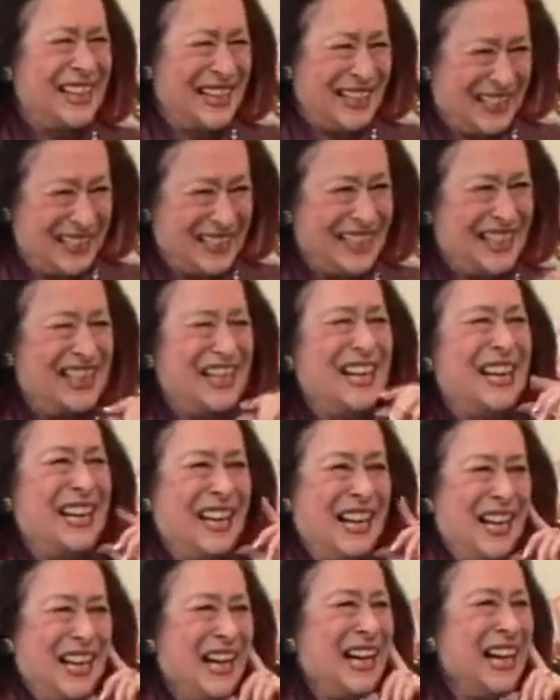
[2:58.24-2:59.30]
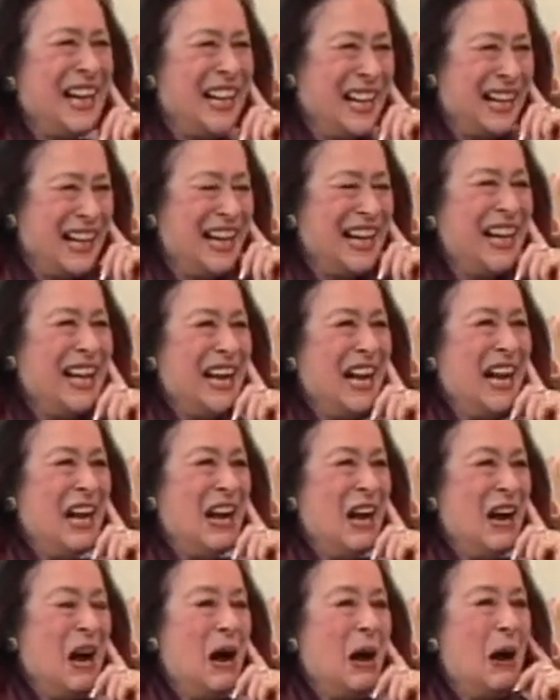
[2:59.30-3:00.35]
absolutely right. It's changed, it's changed
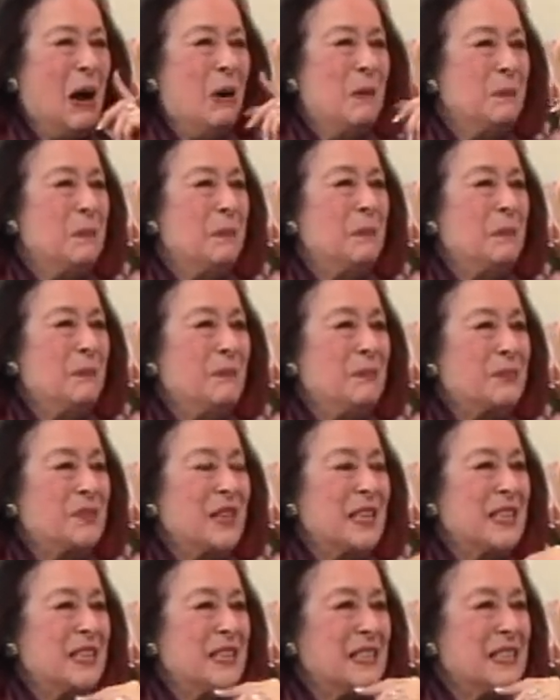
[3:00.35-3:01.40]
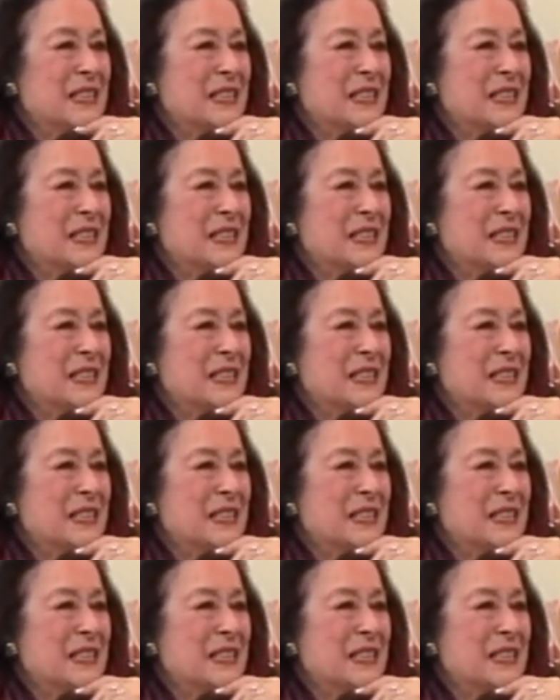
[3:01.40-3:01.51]
quite a bit. But I arrived